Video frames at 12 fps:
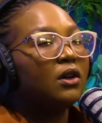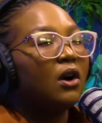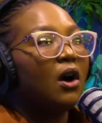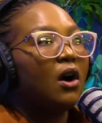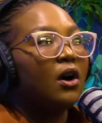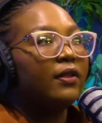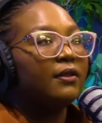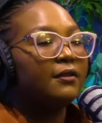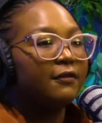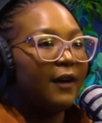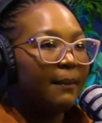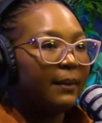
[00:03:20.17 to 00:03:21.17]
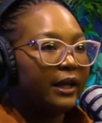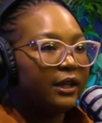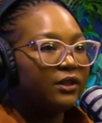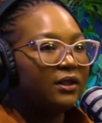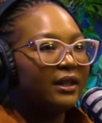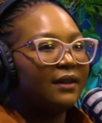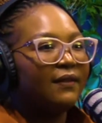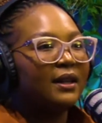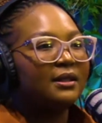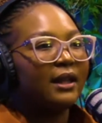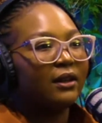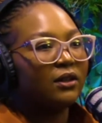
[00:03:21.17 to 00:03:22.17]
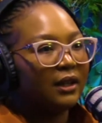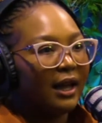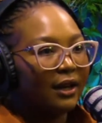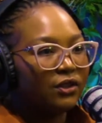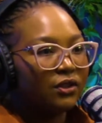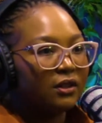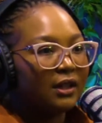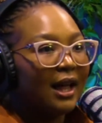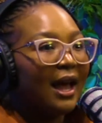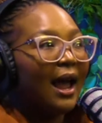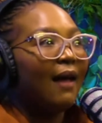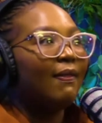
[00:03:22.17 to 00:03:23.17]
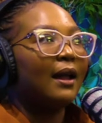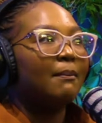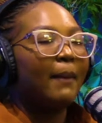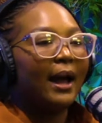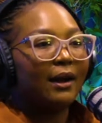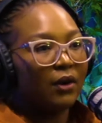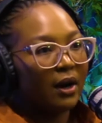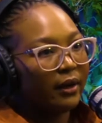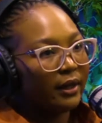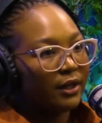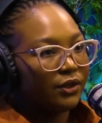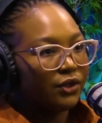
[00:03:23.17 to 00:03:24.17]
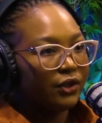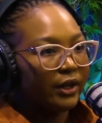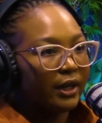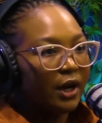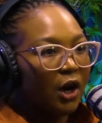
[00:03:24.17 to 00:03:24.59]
on the family to give us that collateral and that background history.